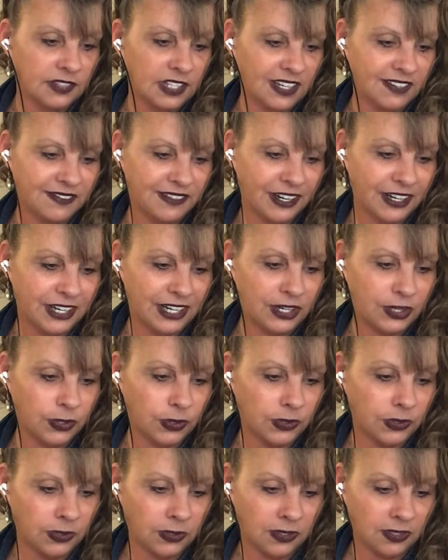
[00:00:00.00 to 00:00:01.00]
Very
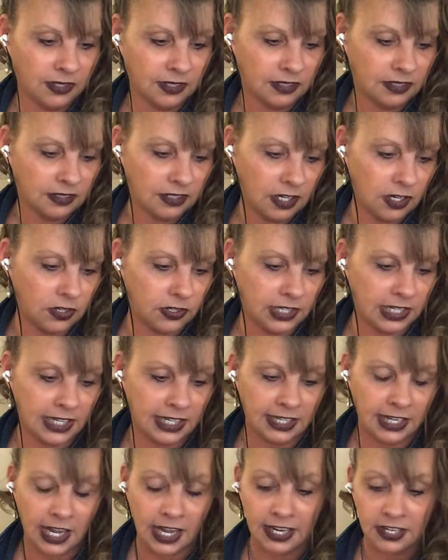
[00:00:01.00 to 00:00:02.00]
cool. Okay,
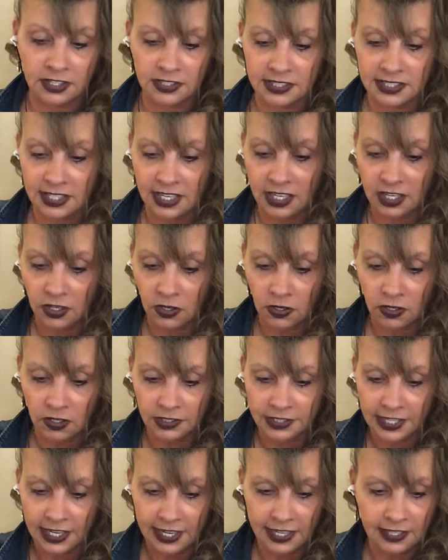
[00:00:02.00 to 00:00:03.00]
I could stay here all
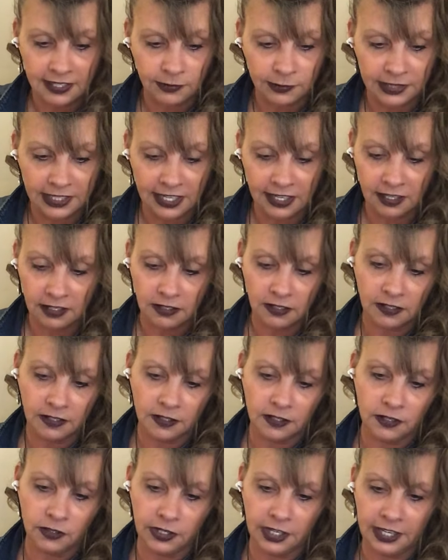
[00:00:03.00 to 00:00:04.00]
day with that card.
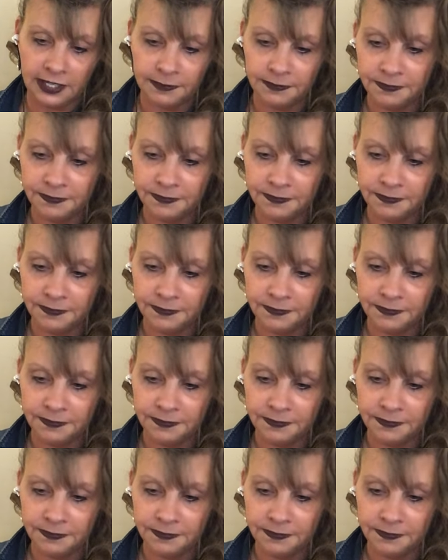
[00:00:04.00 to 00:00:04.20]
Okay.